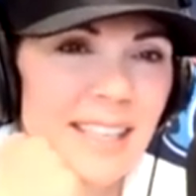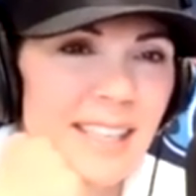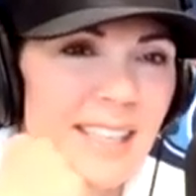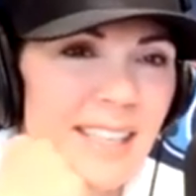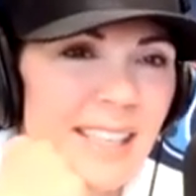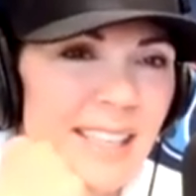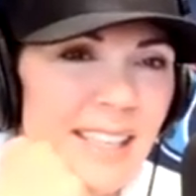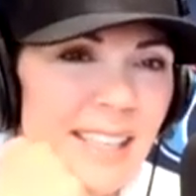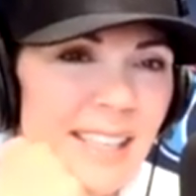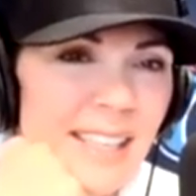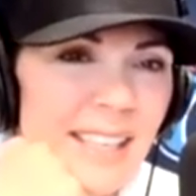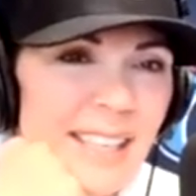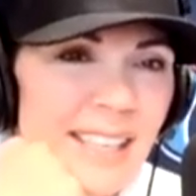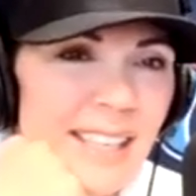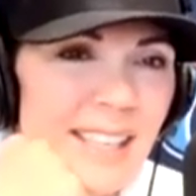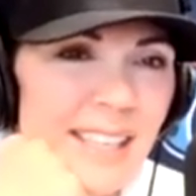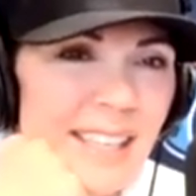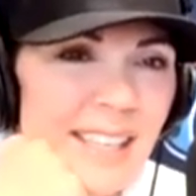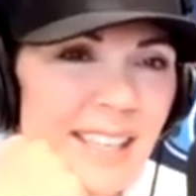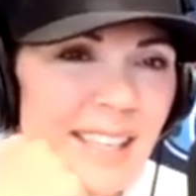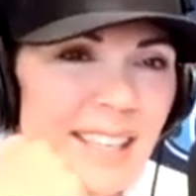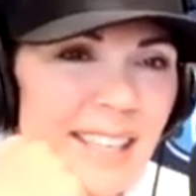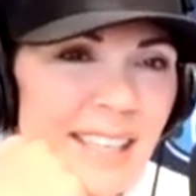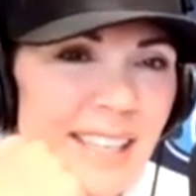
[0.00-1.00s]

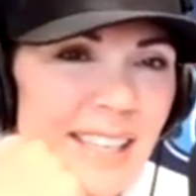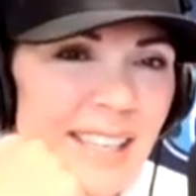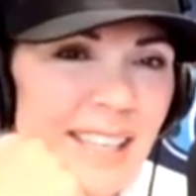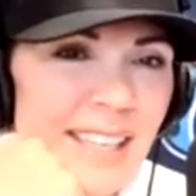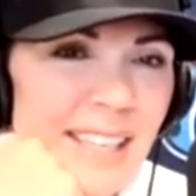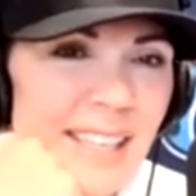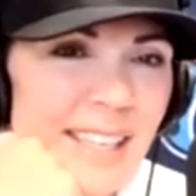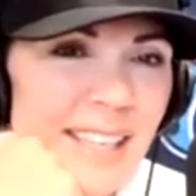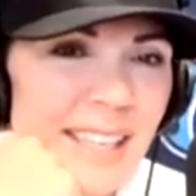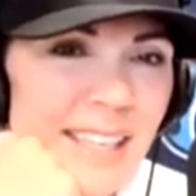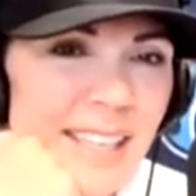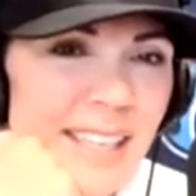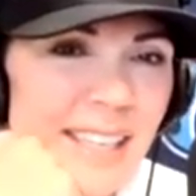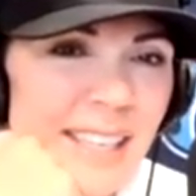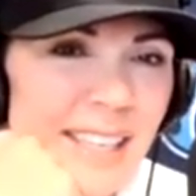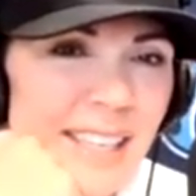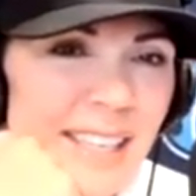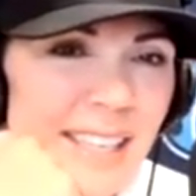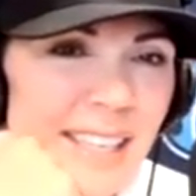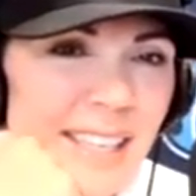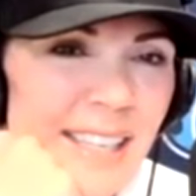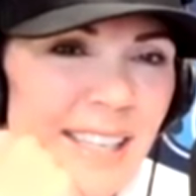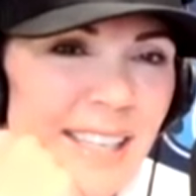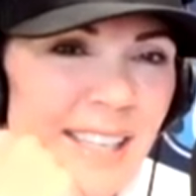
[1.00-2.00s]

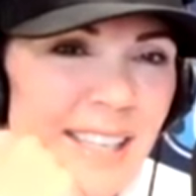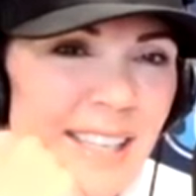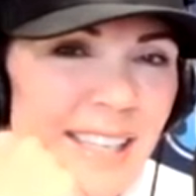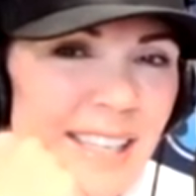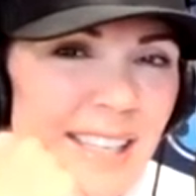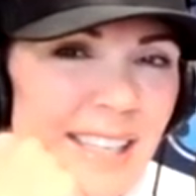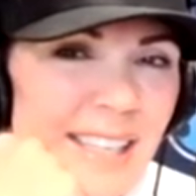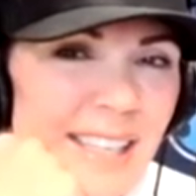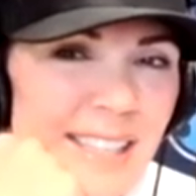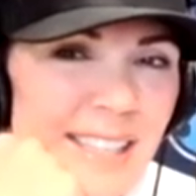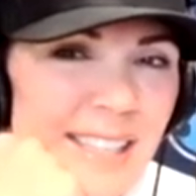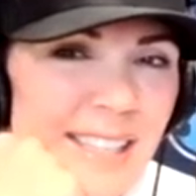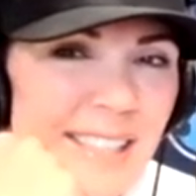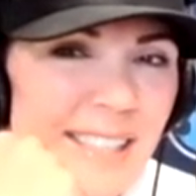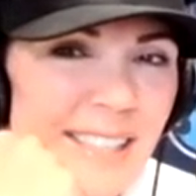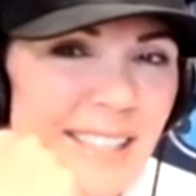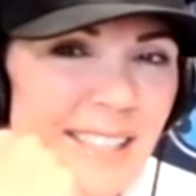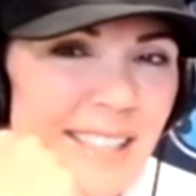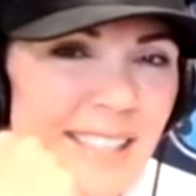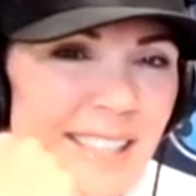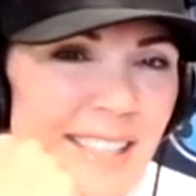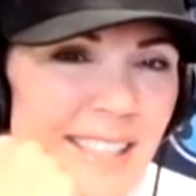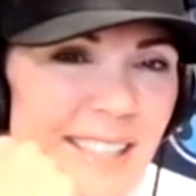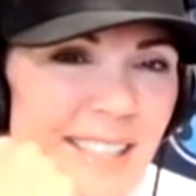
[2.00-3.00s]

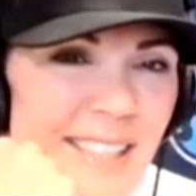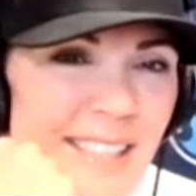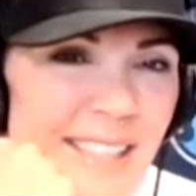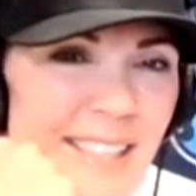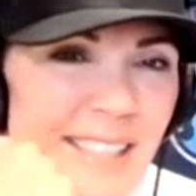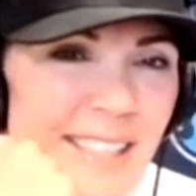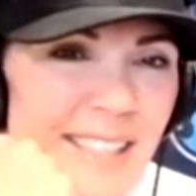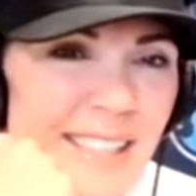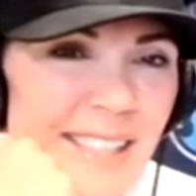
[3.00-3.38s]
The person shown says nothing.